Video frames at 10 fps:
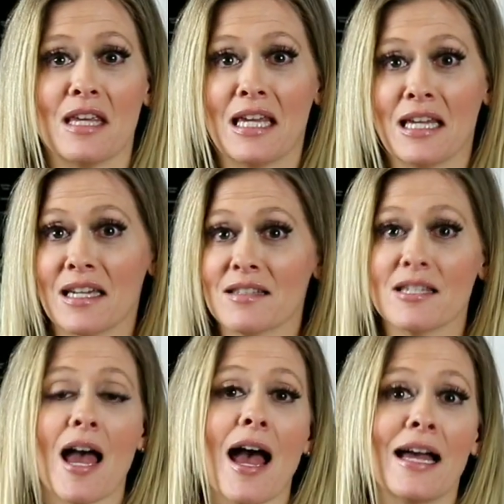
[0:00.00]
think,
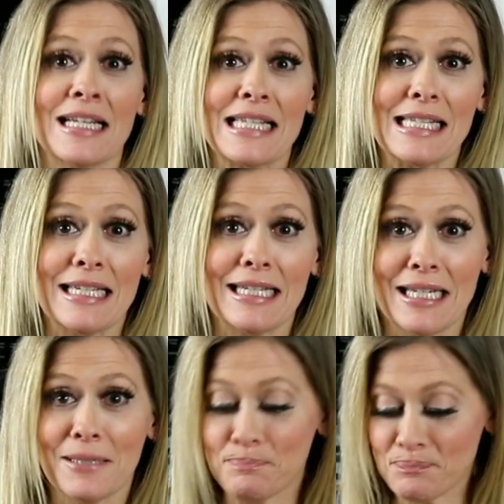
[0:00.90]
tag us in
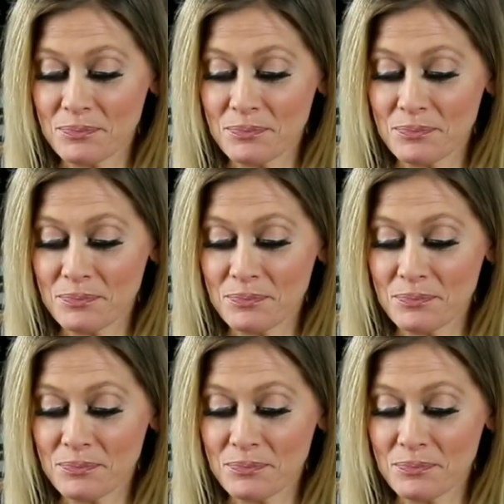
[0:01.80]
it,